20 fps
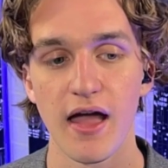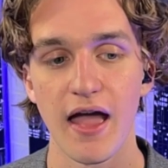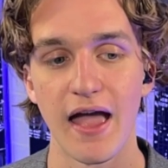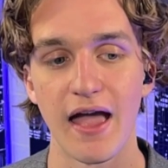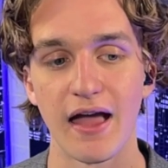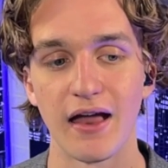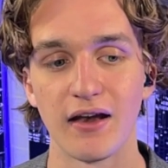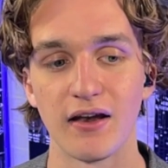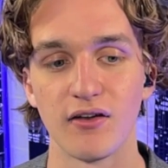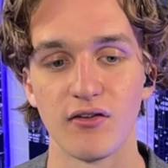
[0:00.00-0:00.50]

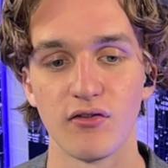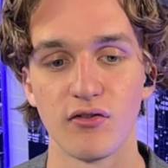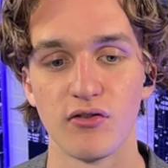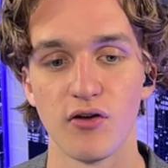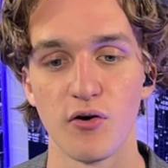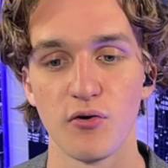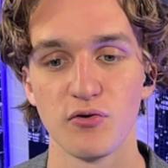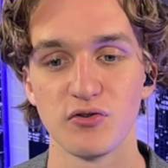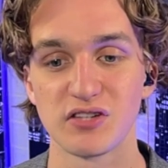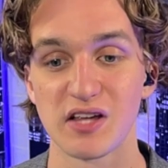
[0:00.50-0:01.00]
And
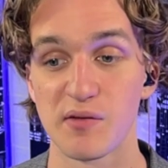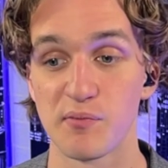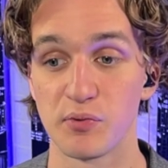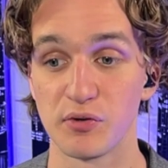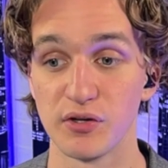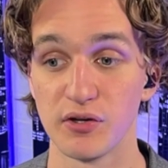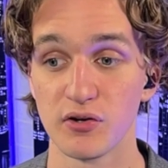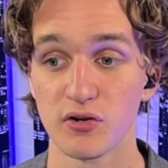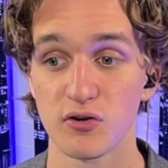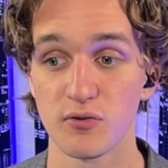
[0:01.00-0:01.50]
those in
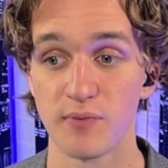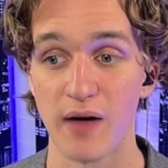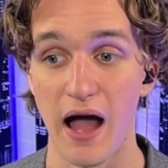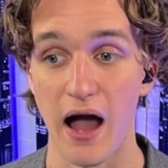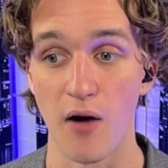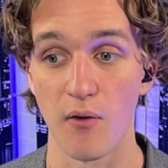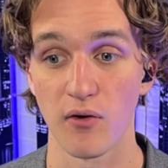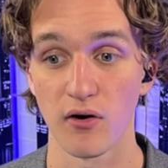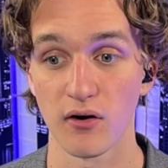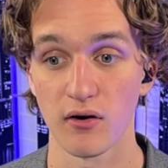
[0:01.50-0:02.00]
political
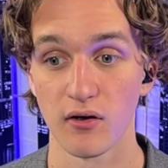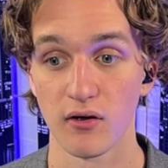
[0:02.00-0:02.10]
power